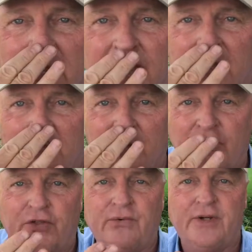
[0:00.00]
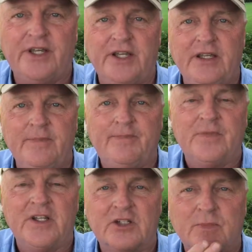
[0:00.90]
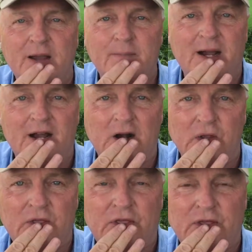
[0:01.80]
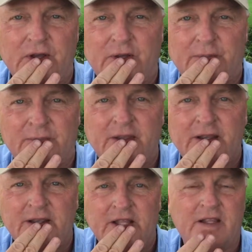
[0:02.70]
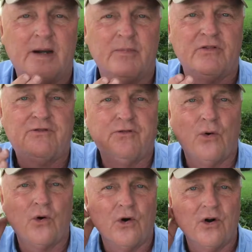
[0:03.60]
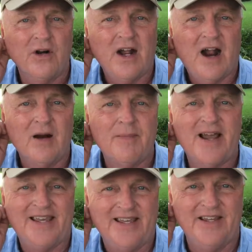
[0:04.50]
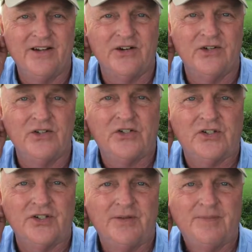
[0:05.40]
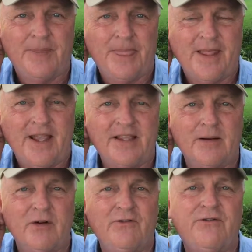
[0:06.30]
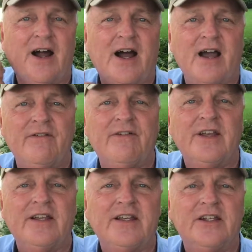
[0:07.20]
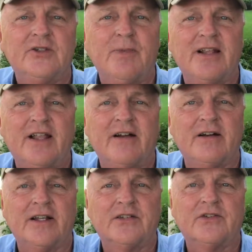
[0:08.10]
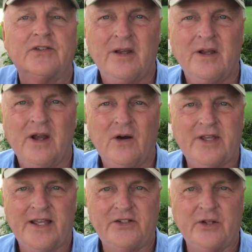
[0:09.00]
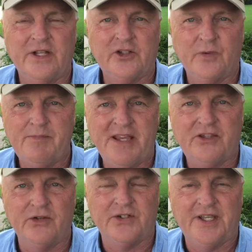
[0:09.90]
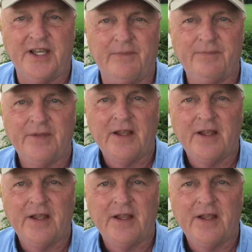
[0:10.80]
Number three is my mouth. Number four are my ears. And number five is my larynx. Okay, so let's repeat those again.